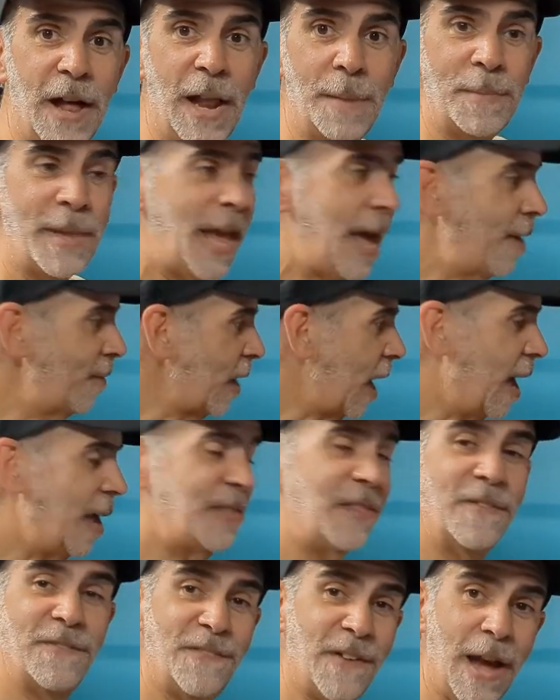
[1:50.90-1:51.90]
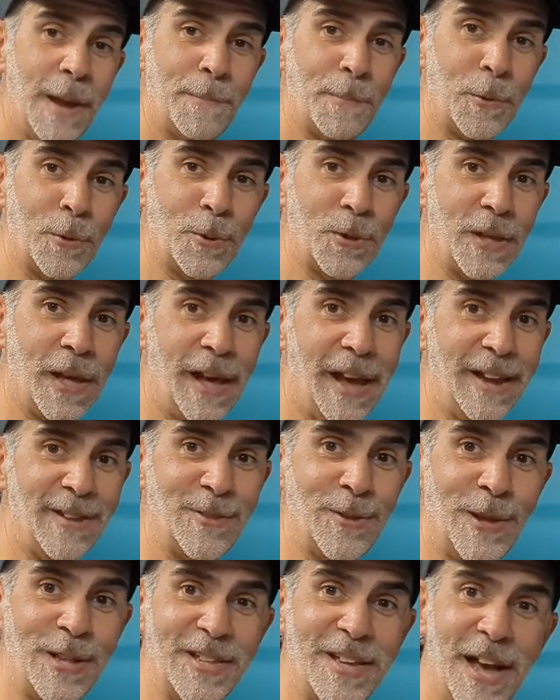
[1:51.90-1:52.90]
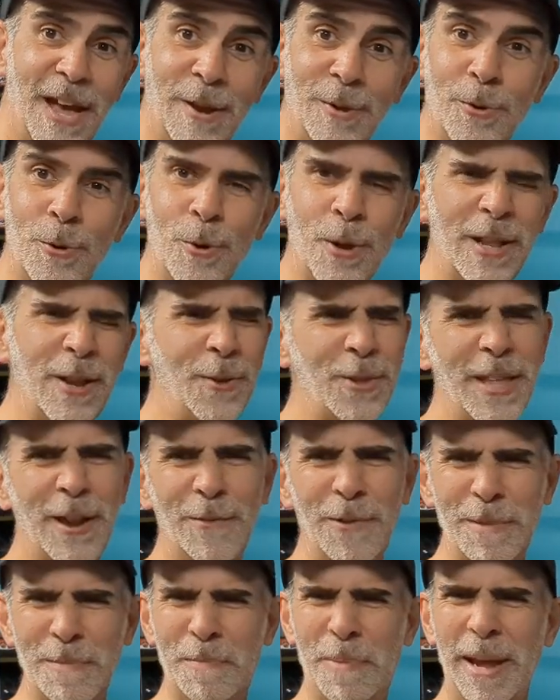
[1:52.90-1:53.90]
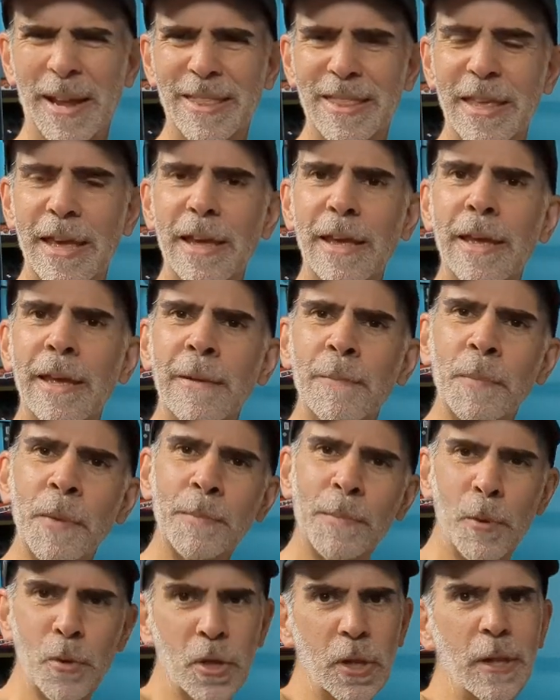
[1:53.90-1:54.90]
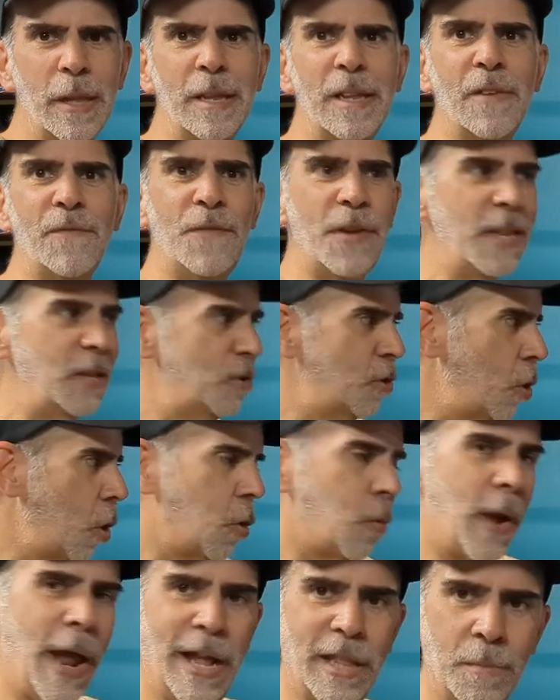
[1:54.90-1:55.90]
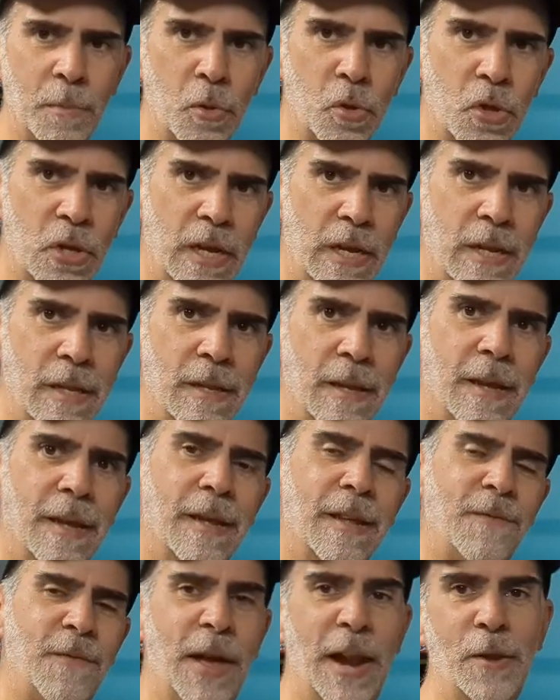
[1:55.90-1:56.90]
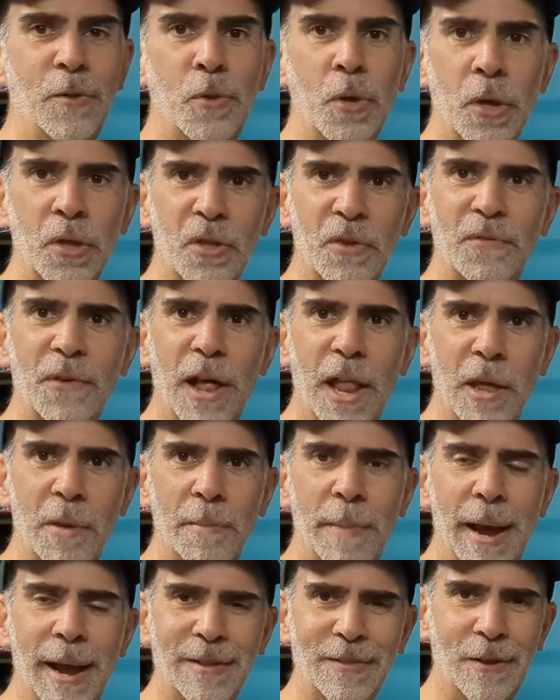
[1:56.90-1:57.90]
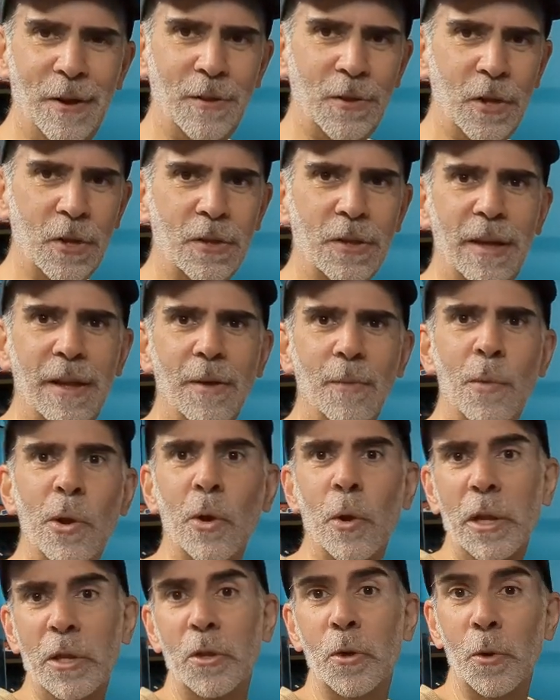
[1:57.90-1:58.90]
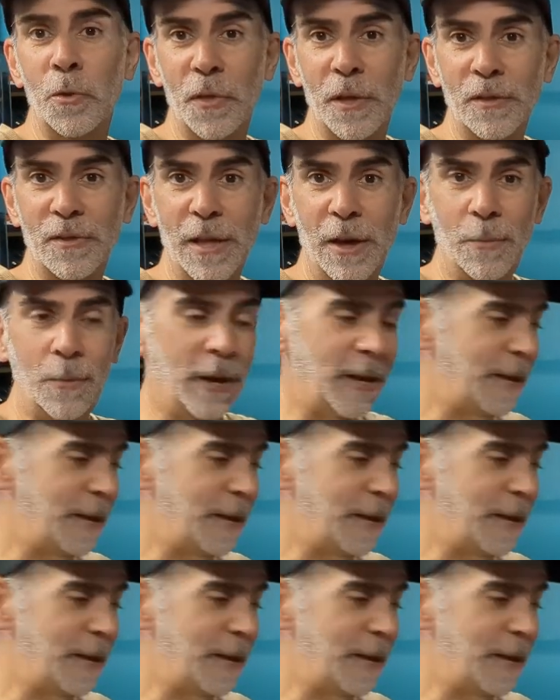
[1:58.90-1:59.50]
Volume down on the Viper side. So that's kind of cool. And that's not a really big thing, but it's a little inconvenient to go around the machine. Got to adjust the volume back there. Just we don't like to do things